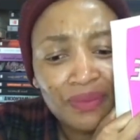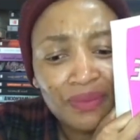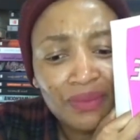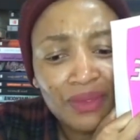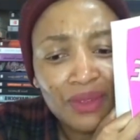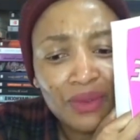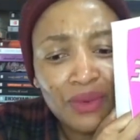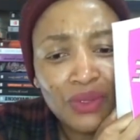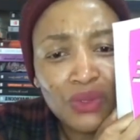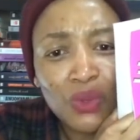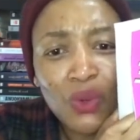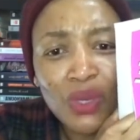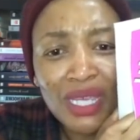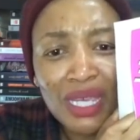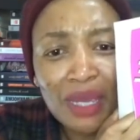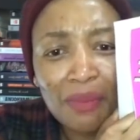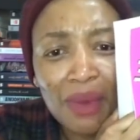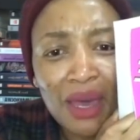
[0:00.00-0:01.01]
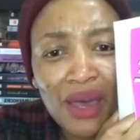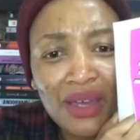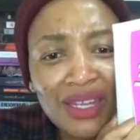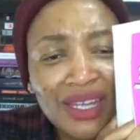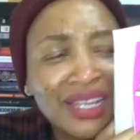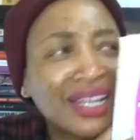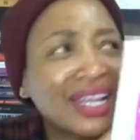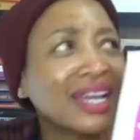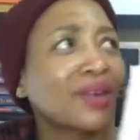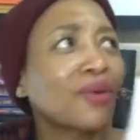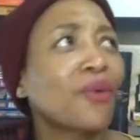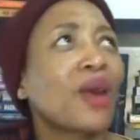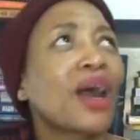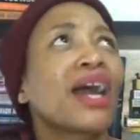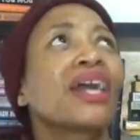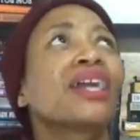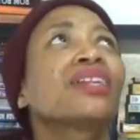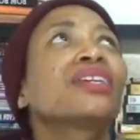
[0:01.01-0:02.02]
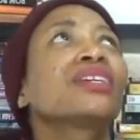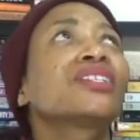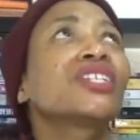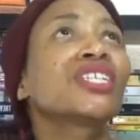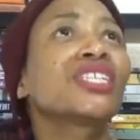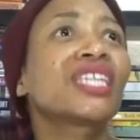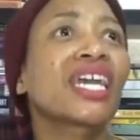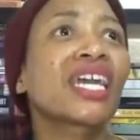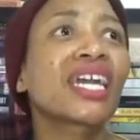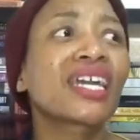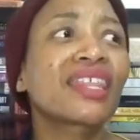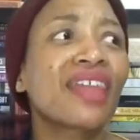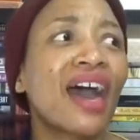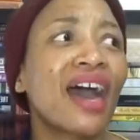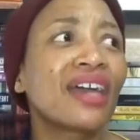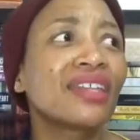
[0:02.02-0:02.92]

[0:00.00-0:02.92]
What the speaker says: talking about, like, why does she think that